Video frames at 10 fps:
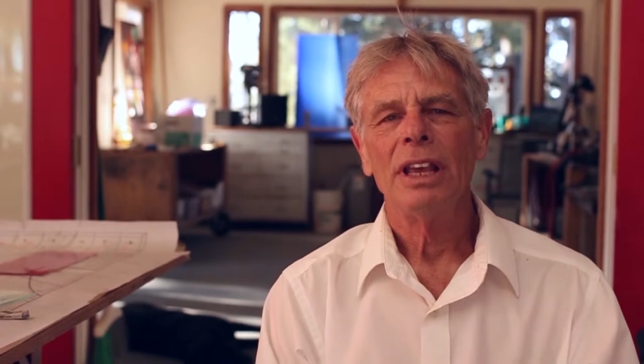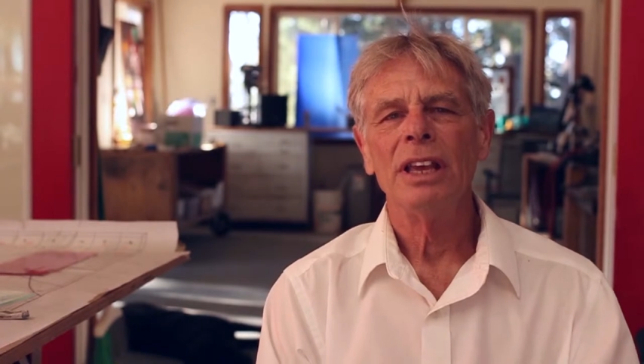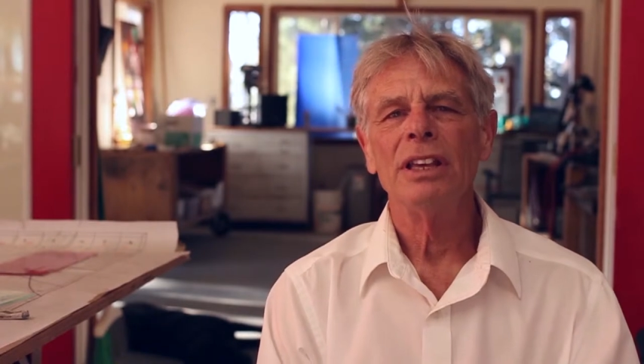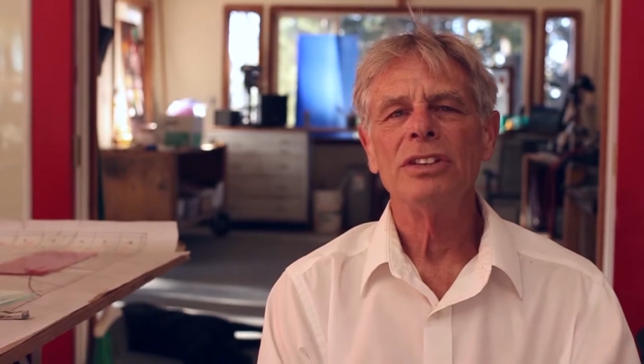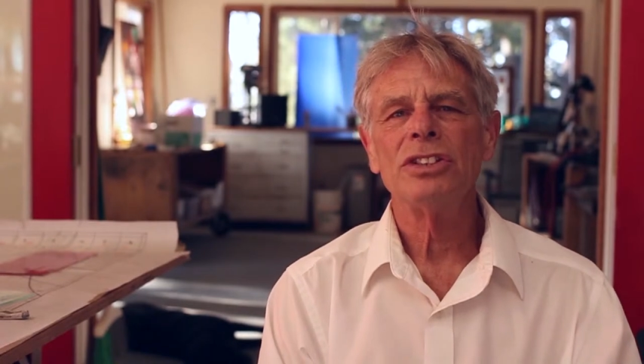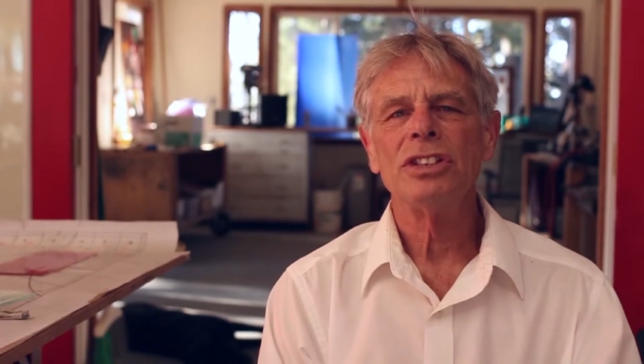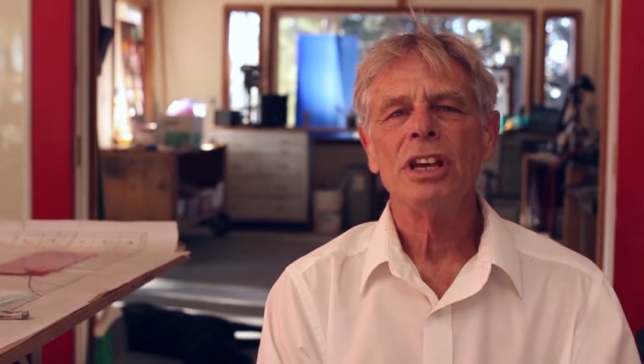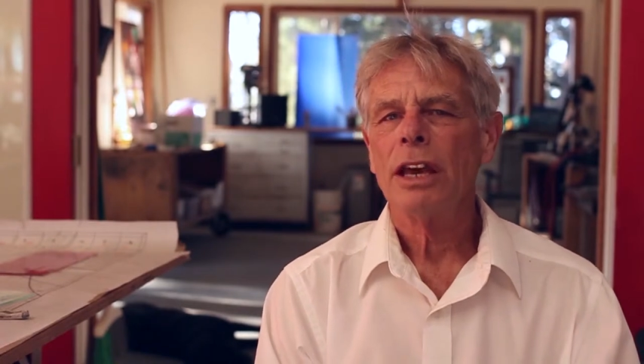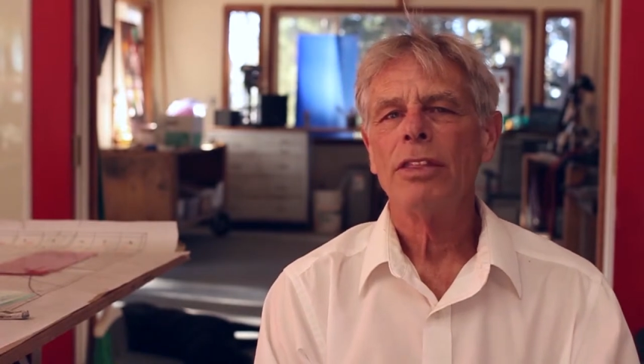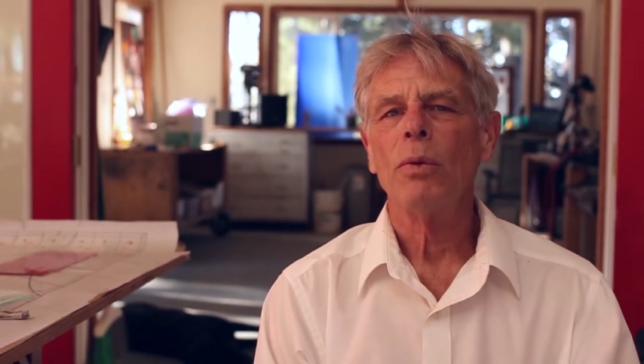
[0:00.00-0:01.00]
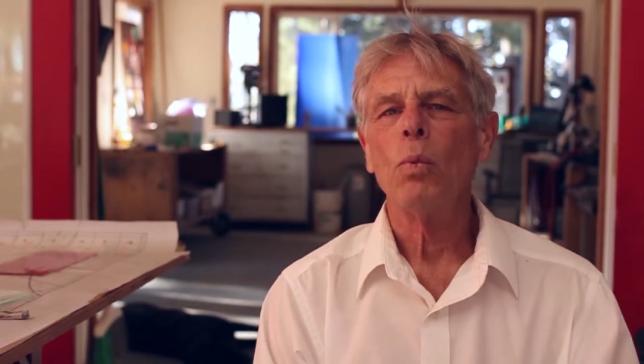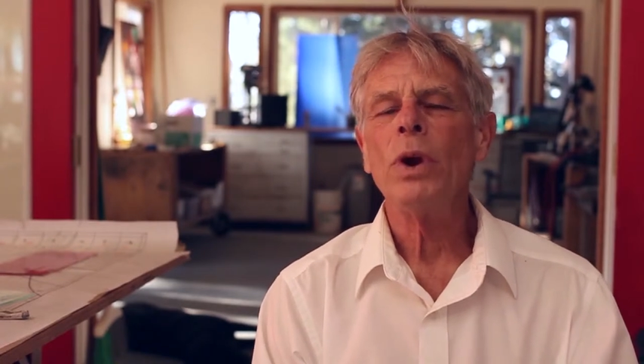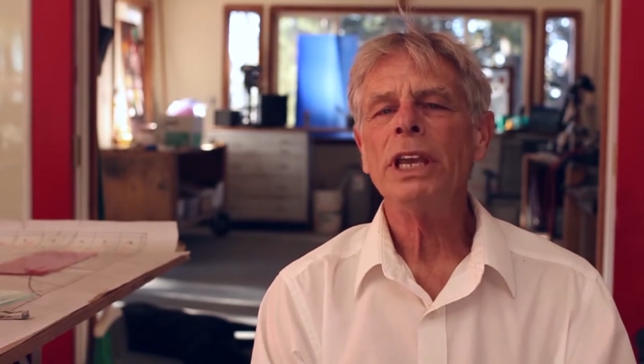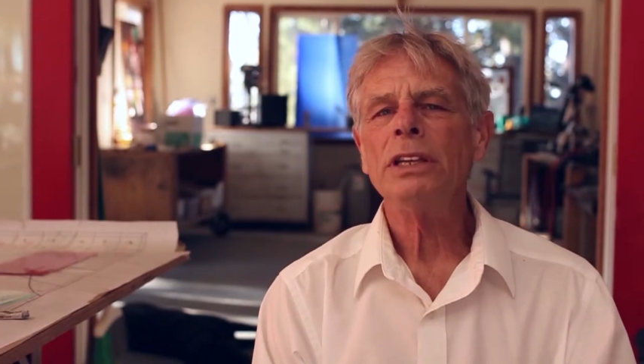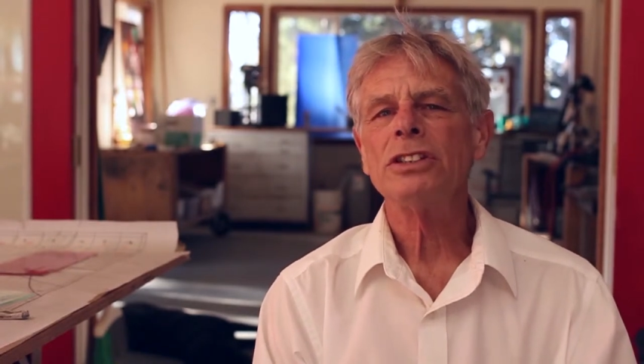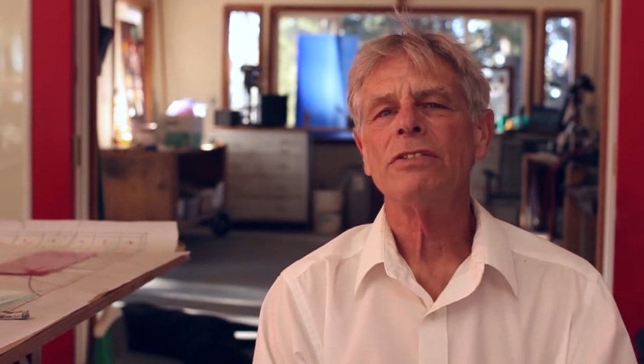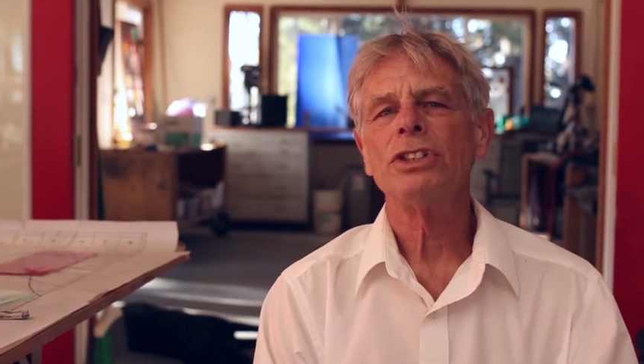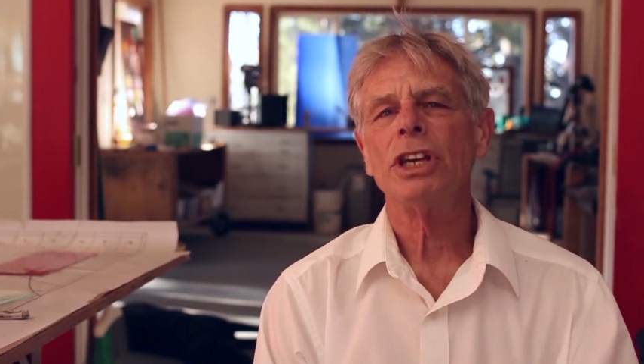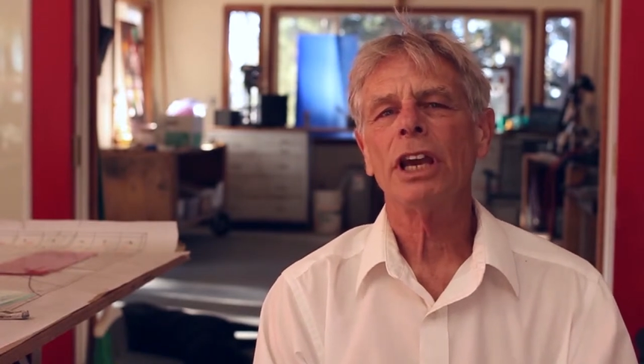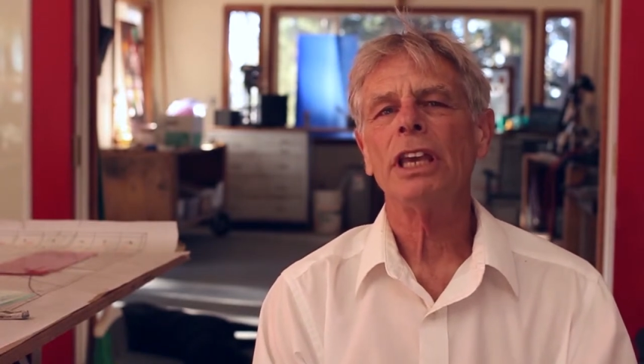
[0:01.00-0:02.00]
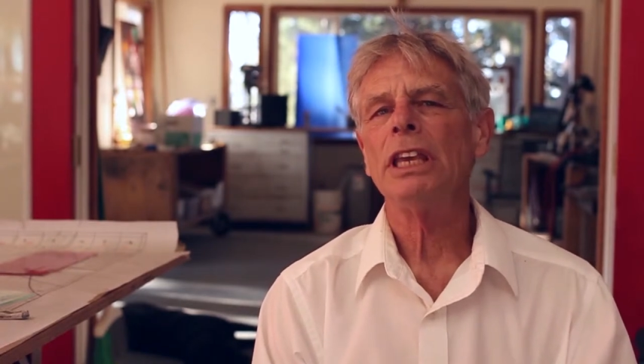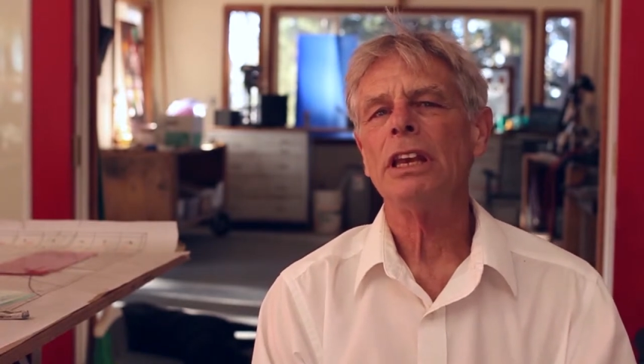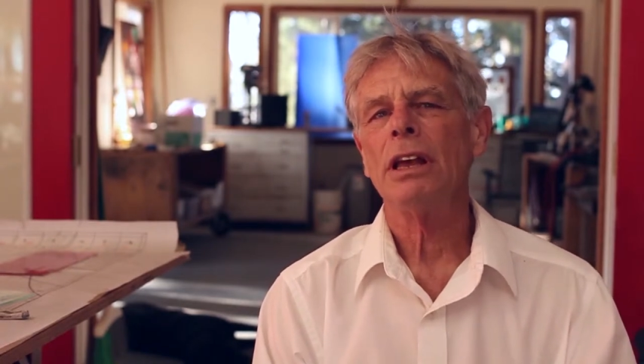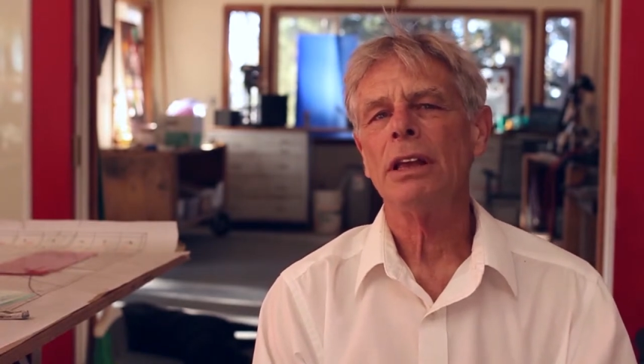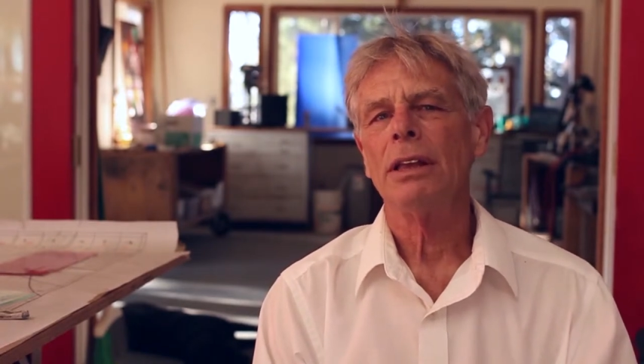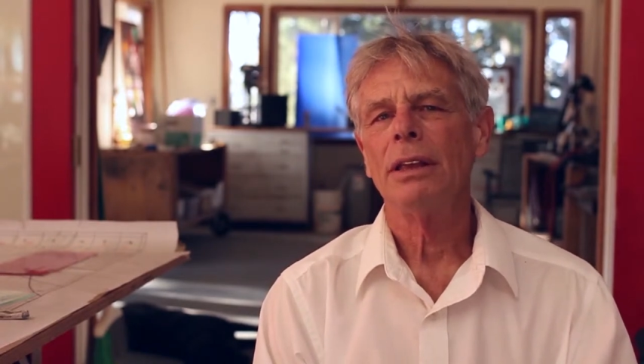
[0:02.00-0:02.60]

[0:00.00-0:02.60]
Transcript: is the wings of Shekhinah.